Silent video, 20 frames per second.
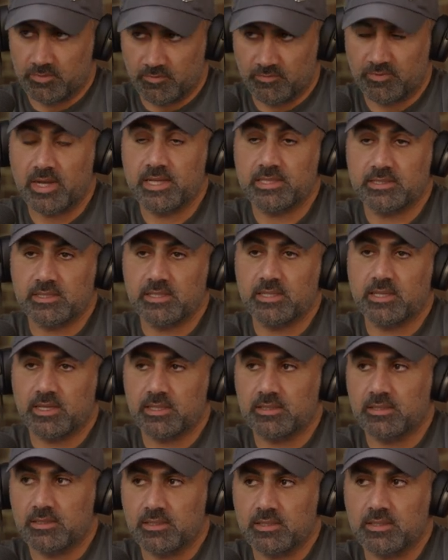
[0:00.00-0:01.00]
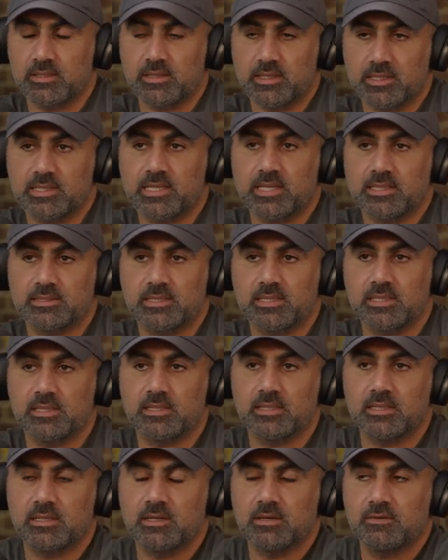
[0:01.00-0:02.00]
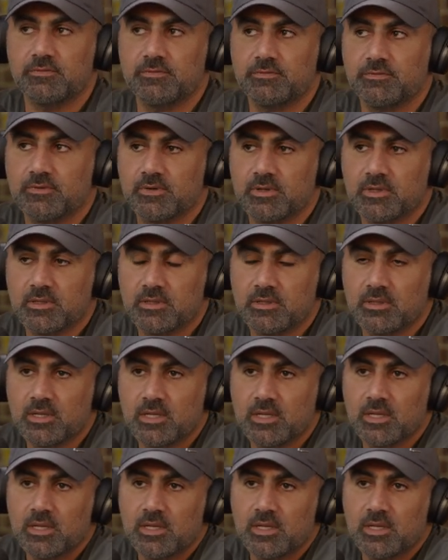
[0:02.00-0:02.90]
fighting and then not getting enough uh,